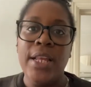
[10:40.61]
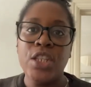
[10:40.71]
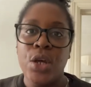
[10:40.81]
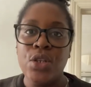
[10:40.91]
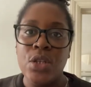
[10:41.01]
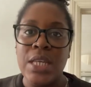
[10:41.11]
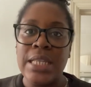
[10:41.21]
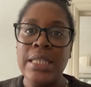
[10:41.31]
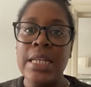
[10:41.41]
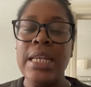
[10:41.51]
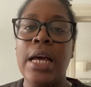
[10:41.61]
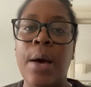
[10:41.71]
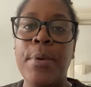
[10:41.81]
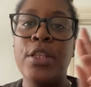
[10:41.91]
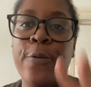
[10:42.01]
Let's go do this. Sydney
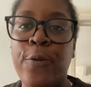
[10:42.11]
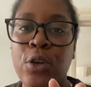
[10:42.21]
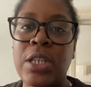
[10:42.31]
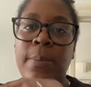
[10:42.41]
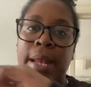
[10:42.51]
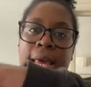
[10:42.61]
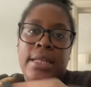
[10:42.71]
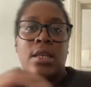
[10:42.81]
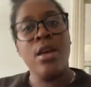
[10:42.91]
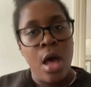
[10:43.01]
Cummins, 40 minutes.